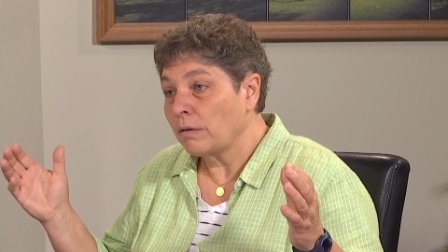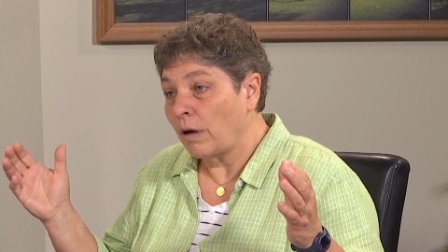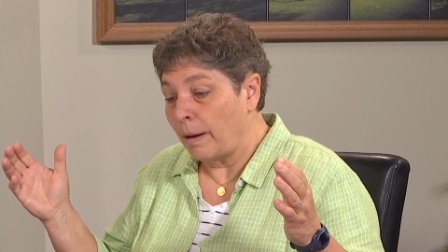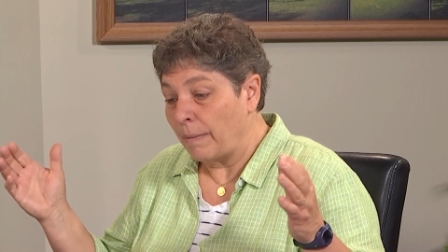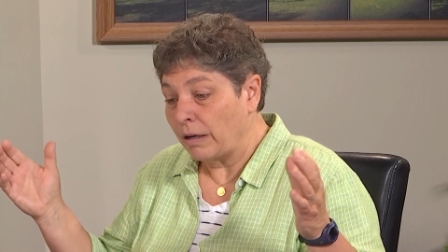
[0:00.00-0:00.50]

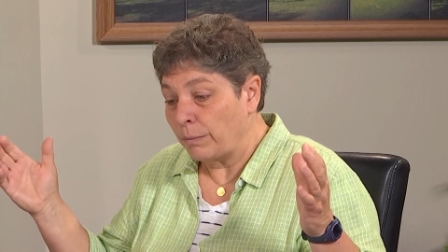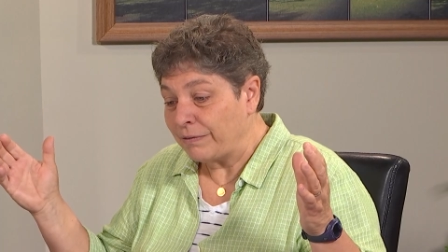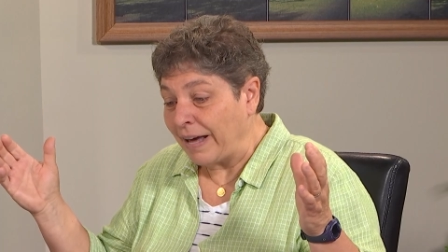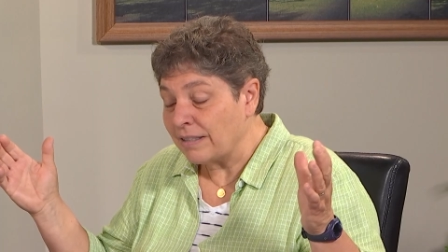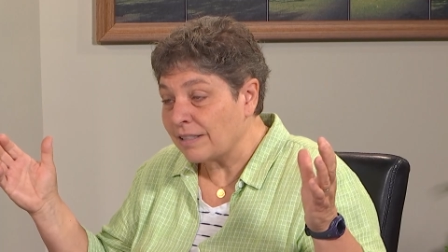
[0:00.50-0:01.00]
um,
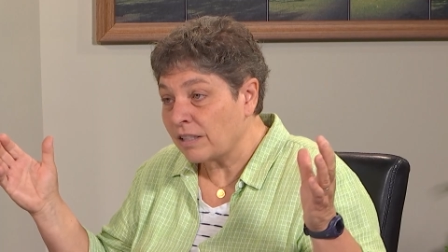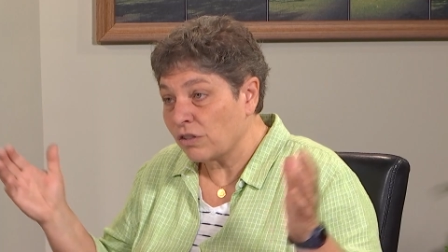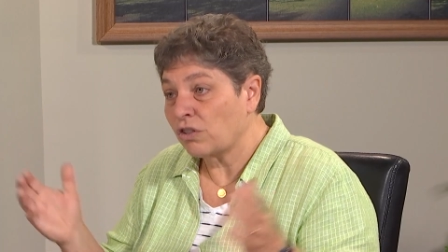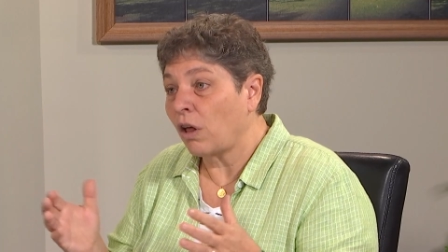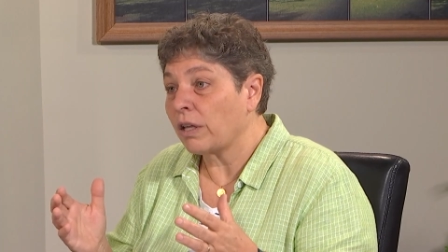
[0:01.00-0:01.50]
we've had this
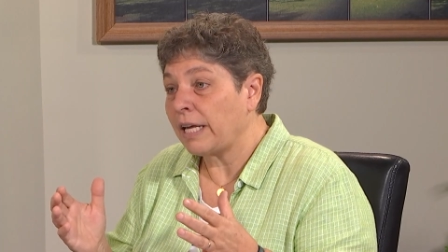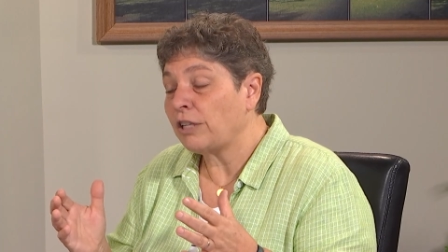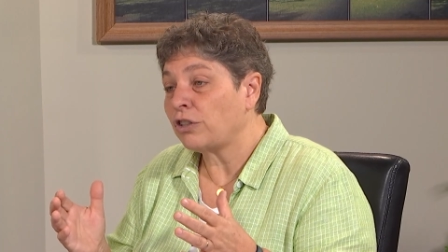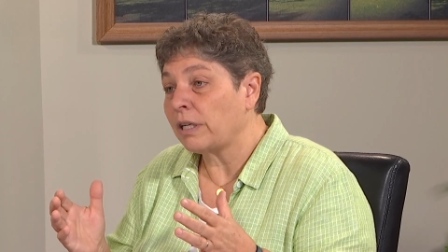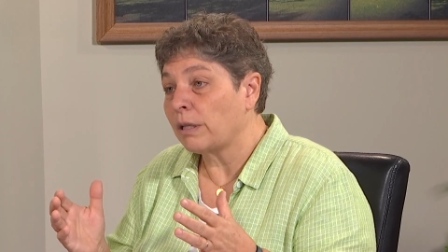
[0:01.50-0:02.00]

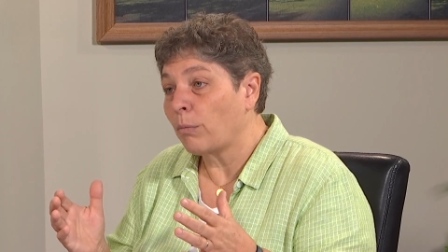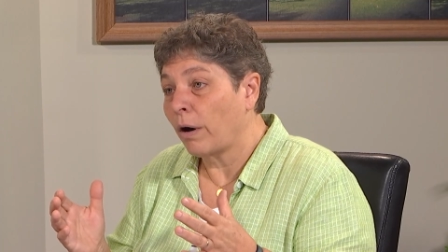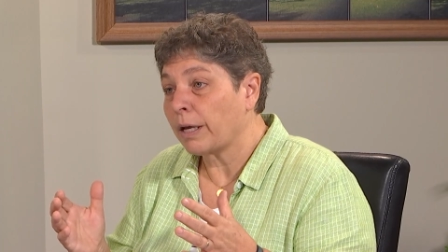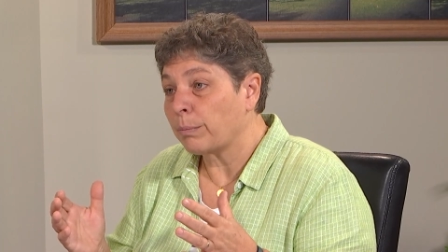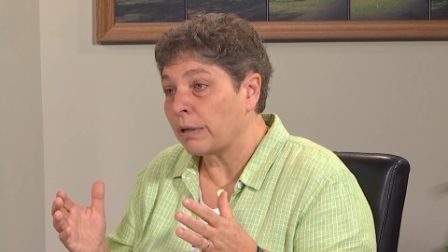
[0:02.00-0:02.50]
consolidation in the
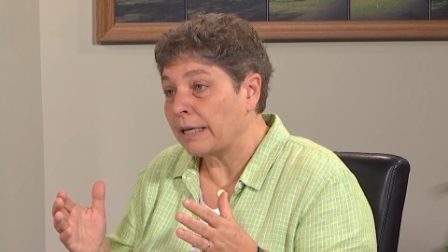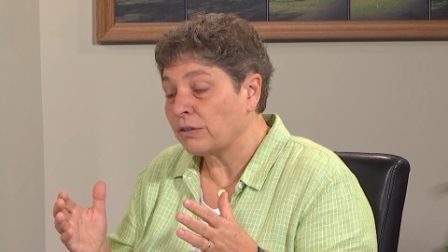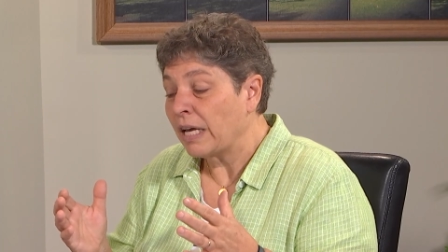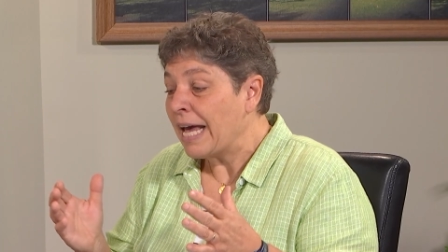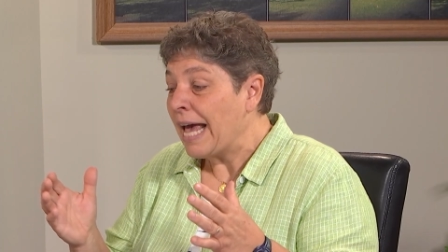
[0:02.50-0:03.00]
marketplace